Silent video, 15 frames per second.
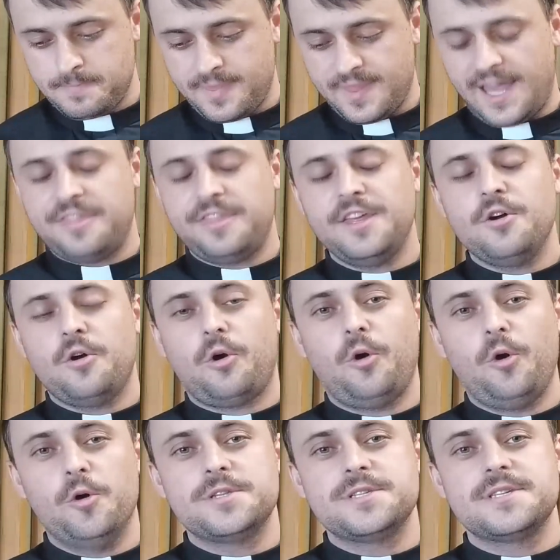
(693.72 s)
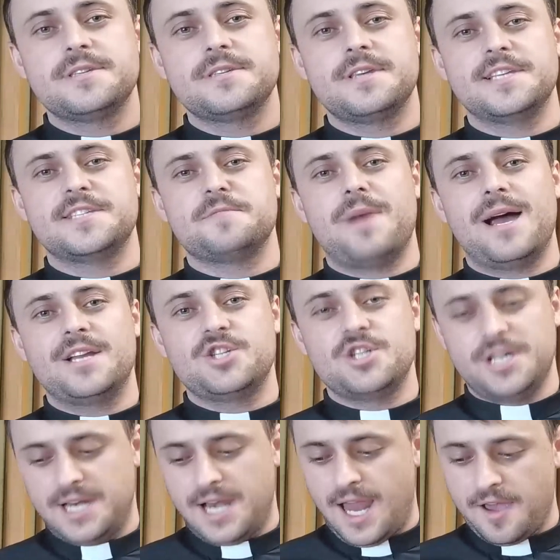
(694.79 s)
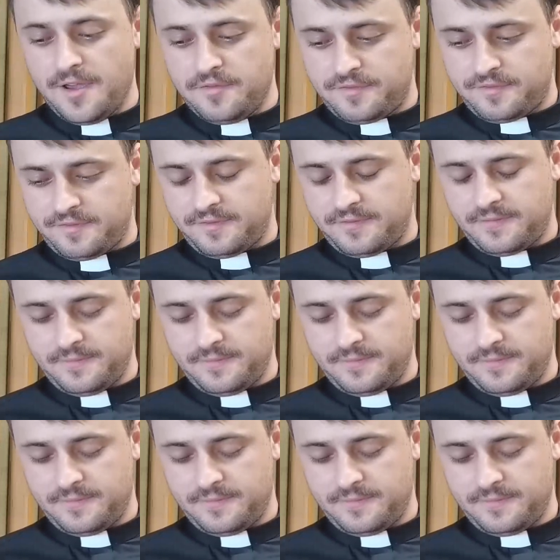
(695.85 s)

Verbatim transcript: Nothing hurts as much in life